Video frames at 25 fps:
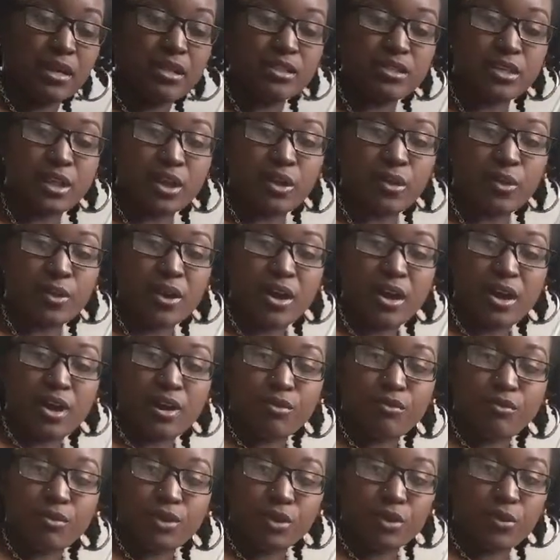So
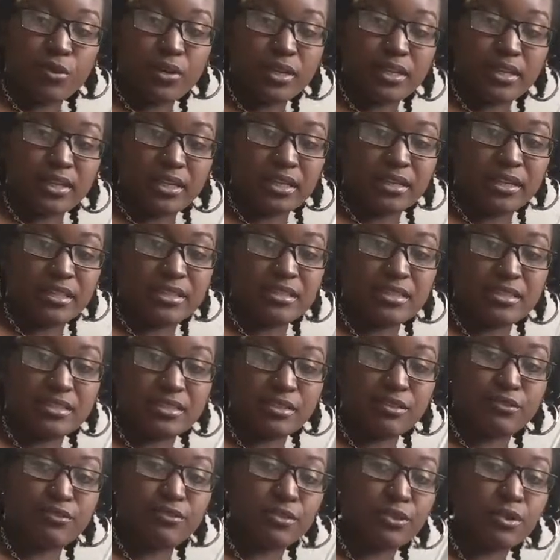real quickly, this is
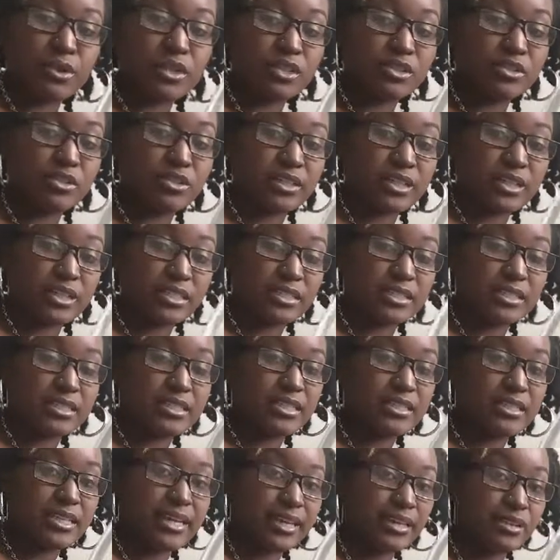the food introduction
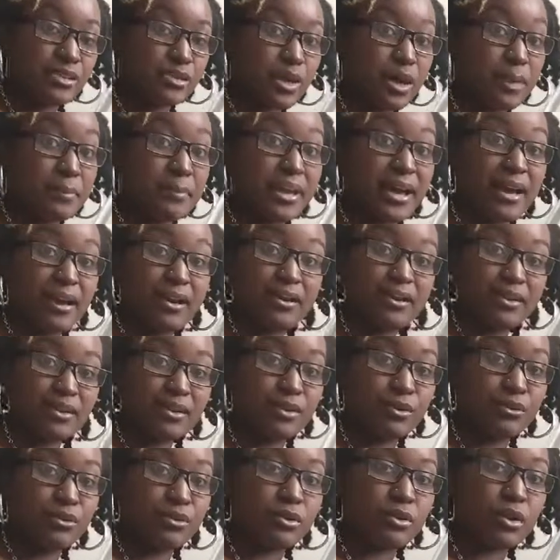schedule. I'm not going to
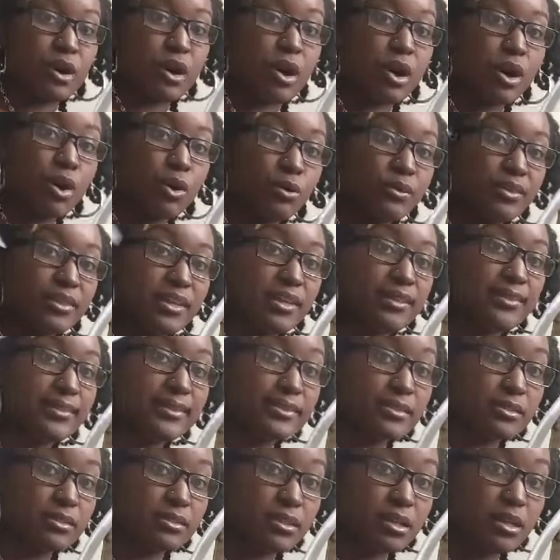go through the whole thing.
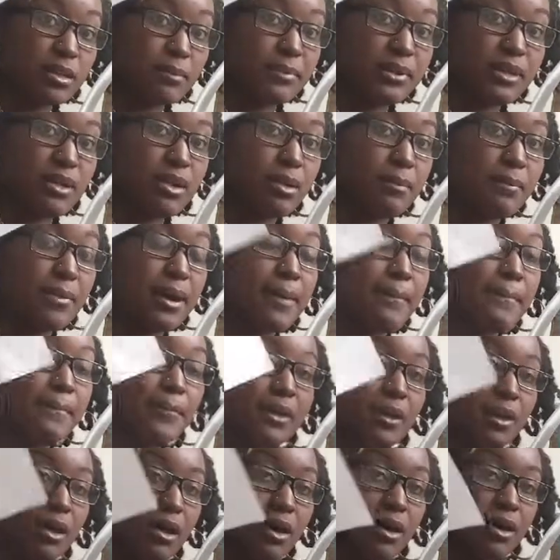This is going to be on my
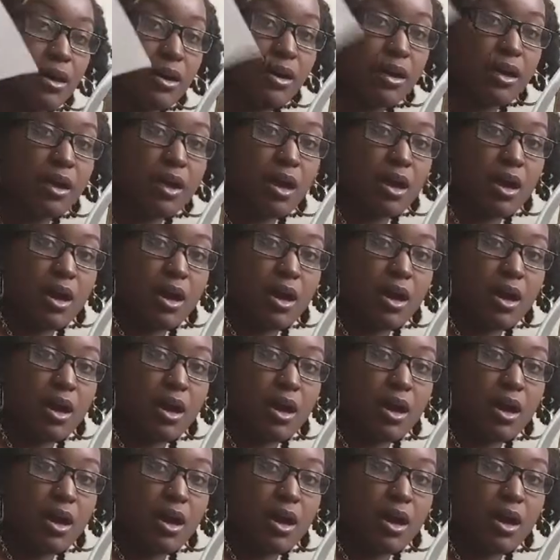blog,